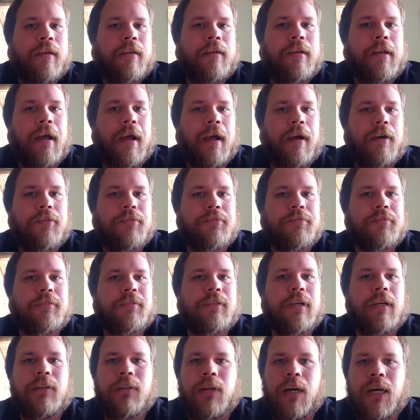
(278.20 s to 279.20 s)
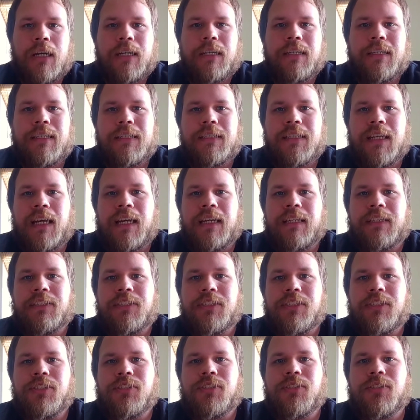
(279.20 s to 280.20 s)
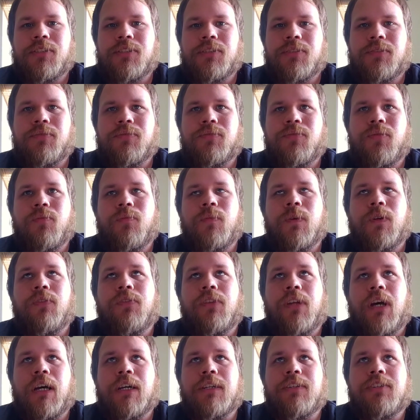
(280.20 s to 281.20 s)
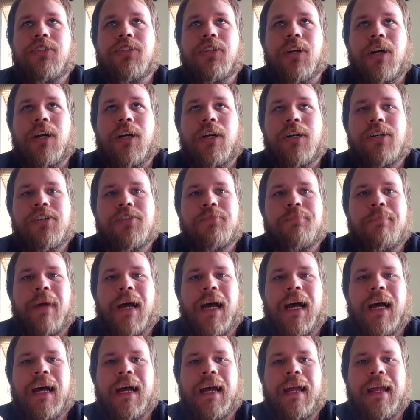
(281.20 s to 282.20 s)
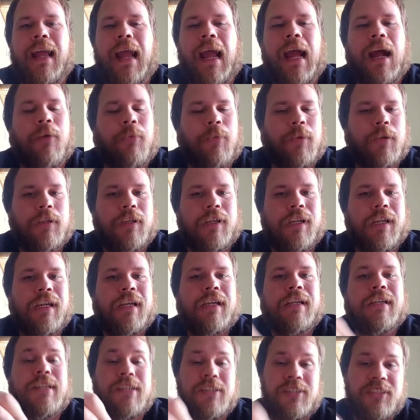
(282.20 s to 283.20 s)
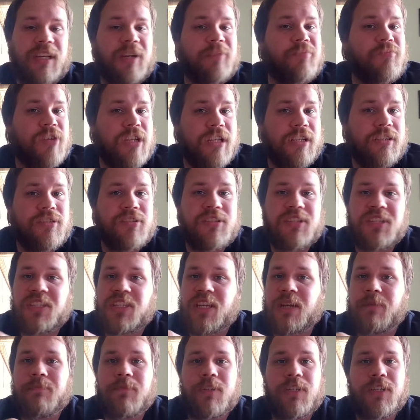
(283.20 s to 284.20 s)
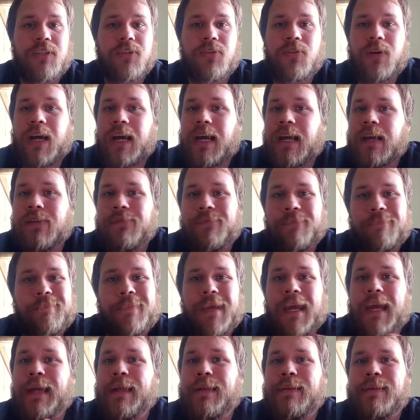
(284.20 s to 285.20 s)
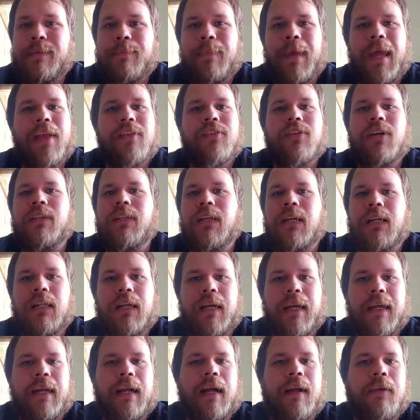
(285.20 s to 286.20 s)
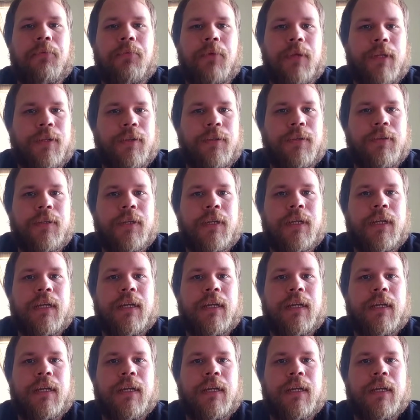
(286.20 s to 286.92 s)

Now, a lot of designers will not charge by hourly. Some will, some do. It depends on the client. I will.